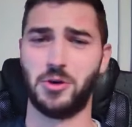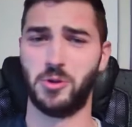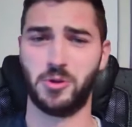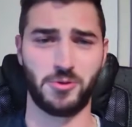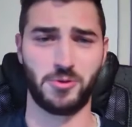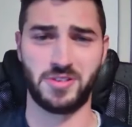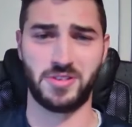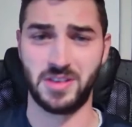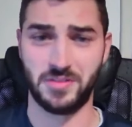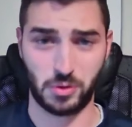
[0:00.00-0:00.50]
only
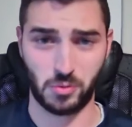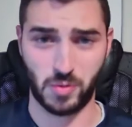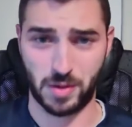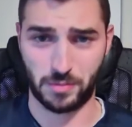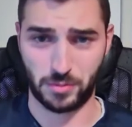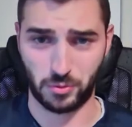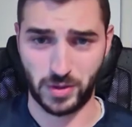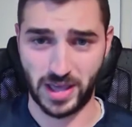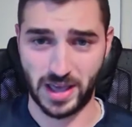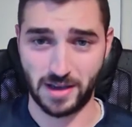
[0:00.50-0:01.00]
receiving
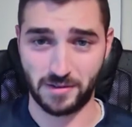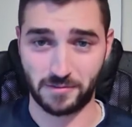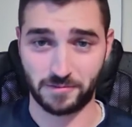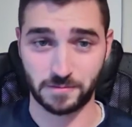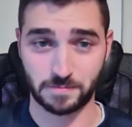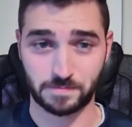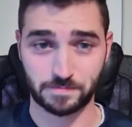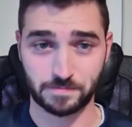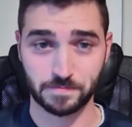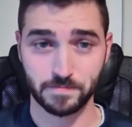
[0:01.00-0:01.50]
weapon we have.
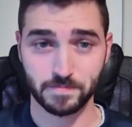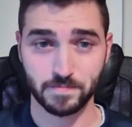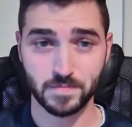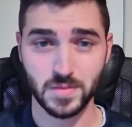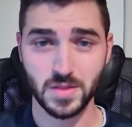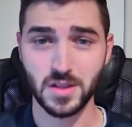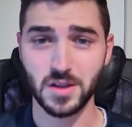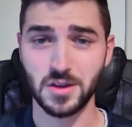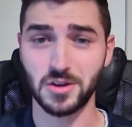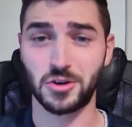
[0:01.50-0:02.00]

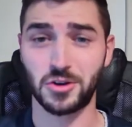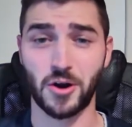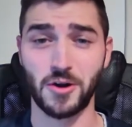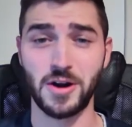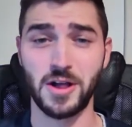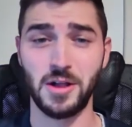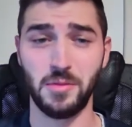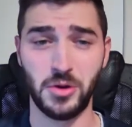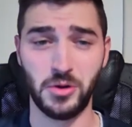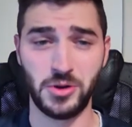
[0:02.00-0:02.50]

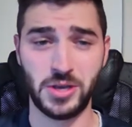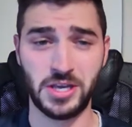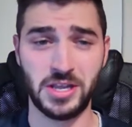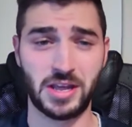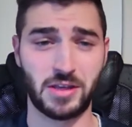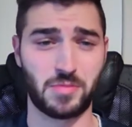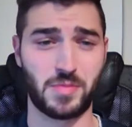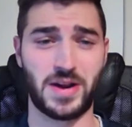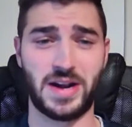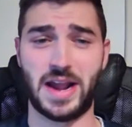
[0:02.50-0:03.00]
Darnell Mooney
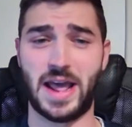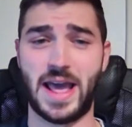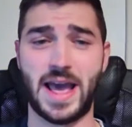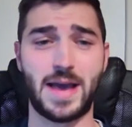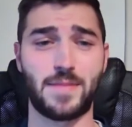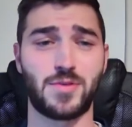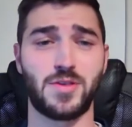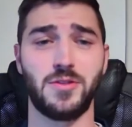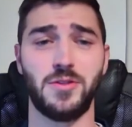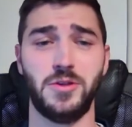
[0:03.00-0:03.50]
has been an
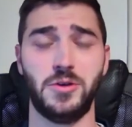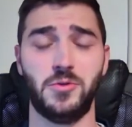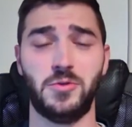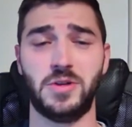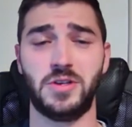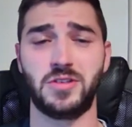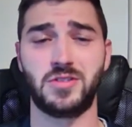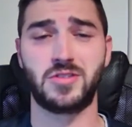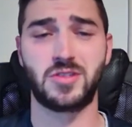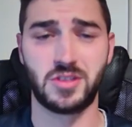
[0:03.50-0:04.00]

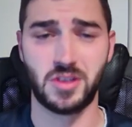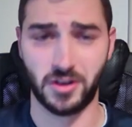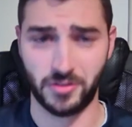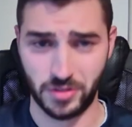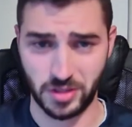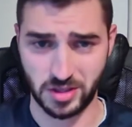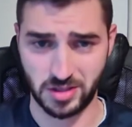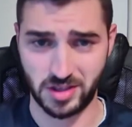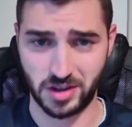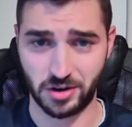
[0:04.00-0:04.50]
absolute
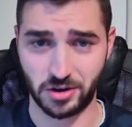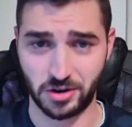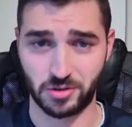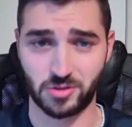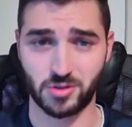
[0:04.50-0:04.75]
stud this year,